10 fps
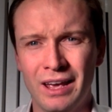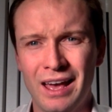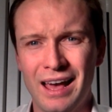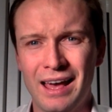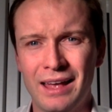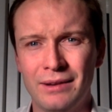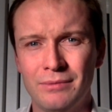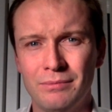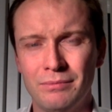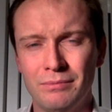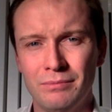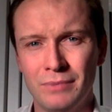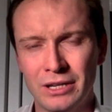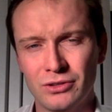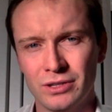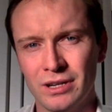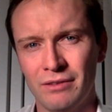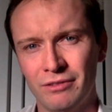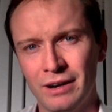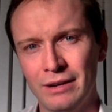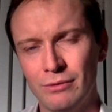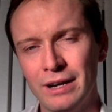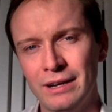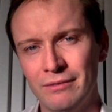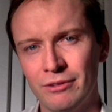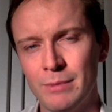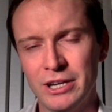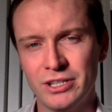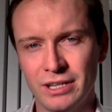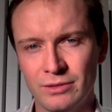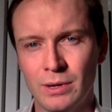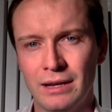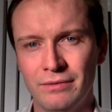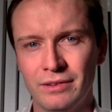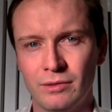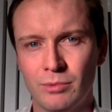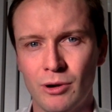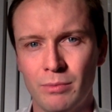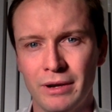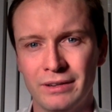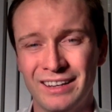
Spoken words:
and make sure to offer any written information as well if it's appropriate.